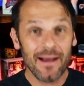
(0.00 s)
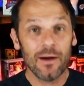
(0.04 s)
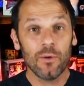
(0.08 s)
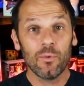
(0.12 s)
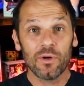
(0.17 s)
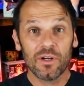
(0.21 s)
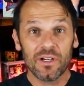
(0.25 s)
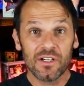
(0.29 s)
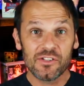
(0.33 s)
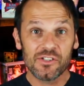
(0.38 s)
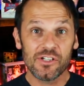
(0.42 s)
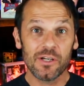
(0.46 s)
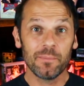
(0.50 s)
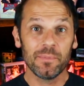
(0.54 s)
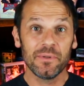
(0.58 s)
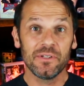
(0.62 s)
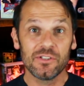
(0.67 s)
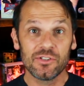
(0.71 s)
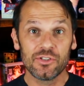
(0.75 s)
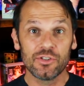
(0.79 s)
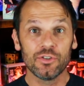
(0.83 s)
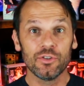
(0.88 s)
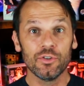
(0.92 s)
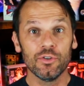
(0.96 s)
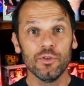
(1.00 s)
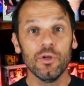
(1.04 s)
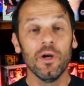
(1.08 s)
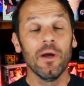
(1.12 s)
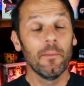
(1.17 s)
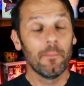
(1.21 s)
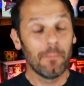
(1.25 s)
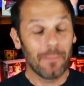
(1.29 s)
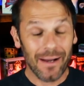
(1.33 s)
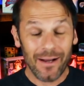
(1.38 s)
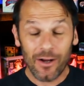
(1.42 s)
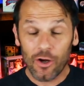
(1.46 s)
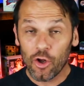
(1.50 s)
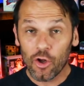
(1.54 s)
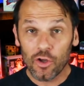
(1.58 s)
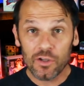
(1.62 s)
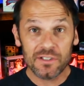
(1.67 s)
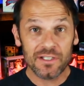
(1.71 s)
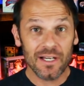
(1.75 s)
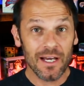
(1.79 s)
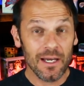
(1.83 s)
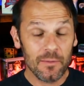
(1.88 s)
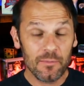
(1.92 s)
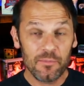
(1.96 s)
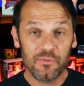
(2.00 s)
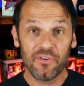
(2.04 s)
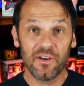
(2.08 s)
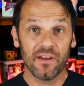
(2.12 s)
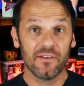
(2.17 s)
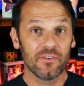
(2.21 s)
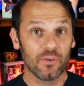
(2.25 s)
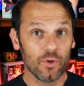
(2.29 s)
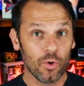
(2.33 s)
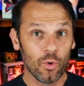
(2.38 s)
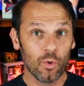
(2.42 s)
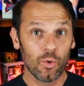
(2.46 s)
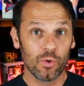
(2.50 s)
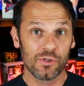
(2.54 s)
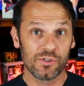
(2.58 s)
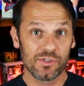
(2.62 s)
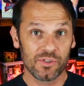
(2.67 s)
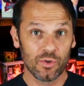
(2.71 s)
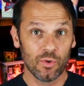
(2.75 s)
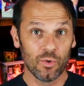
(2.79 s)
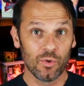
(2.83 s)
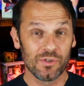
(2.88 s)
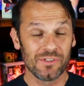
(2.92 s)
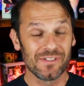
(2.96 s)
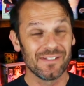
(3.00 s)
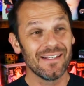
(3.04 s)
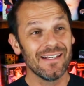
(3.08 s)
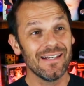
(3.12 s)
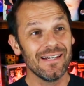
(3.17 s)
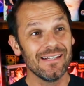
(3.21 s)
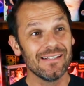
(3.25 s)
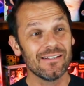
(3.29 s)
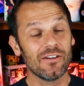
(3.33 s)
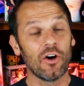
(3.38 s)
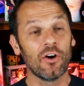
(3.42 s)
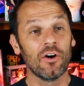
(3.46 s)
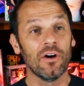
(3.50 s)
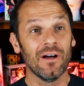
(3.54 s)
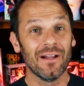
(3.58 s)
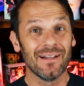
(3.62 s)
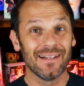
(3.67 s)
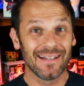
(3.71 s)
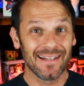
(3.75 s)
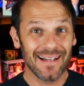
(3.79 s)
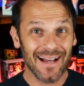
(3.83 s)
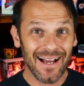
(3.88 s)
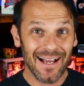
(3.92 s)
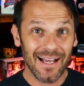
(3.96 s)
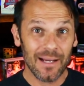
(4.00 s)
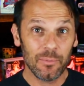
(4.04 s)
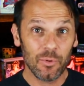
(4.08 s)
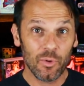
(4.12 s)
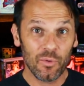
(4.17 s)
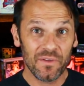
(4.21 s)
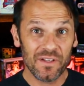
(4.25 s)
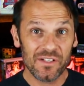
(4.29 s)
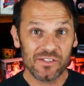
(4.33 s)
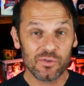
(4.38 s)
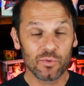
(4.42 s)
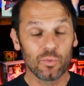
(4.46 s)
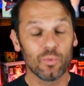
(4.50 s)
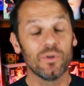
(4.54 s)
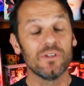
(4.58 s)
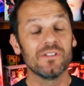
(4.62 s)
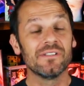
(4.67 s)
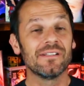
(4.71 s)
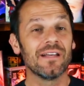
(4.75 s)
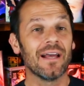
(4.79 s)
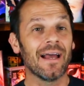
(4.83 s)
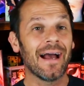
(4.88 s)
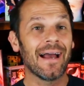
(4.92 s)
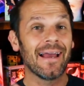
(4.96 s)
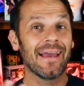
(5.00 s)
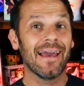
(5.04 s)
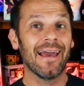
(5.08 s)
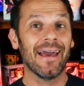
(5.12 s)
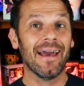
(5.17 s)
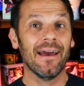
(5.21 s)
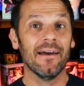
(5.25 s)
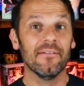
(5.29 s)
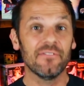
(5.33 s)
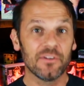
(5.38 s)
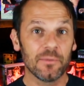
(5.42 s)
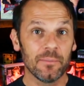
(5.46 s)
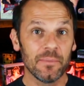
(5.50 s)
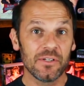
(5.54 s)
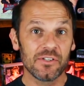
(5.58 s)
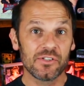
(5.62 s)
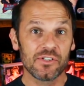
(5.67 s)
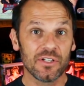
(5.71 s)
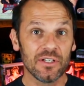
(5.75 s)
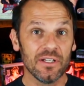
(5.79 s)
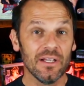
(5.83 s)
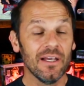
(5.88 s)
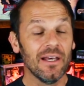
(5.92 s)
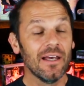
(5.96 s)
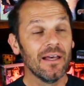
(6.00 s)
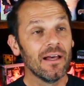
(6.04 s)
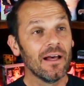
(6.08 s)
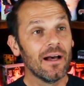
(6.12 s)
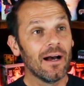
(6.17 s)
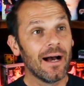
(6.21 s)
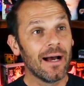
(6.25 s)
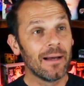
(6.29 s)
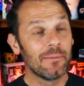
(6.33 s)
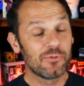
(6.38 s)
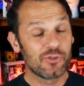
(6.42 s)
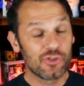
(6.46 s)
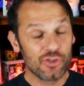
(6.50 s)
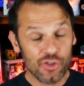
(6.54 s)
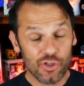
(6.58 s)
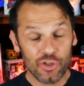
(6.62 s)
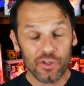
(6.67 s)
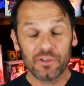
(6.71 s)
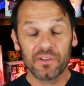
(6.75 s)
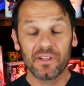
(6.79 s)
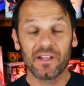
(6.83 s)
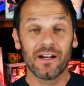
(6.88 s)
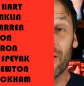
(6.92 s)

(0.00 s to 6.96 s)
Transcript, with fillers: but now we're gonna jump into my all-time favorite horror scores. These are undeniable. These are ones that I have to mention. I'm sure